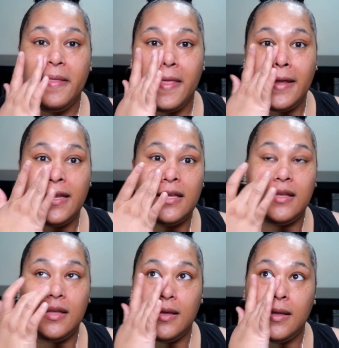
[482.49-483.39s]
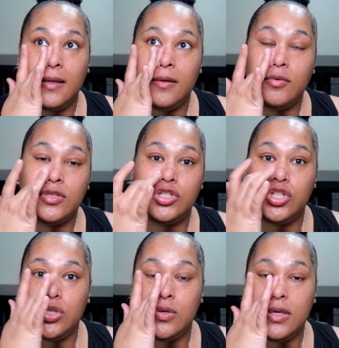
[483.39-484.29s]
that it was
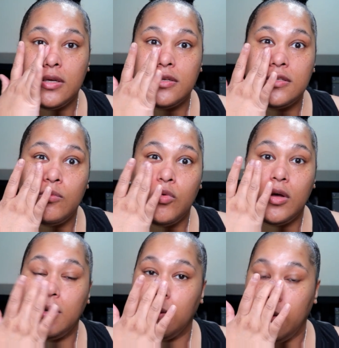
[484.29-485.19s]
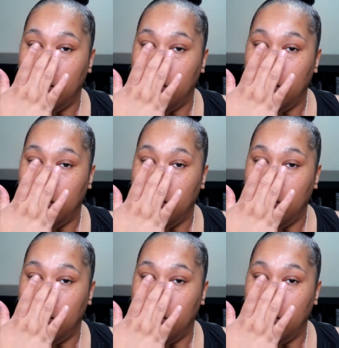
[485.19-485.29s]
2 years in one,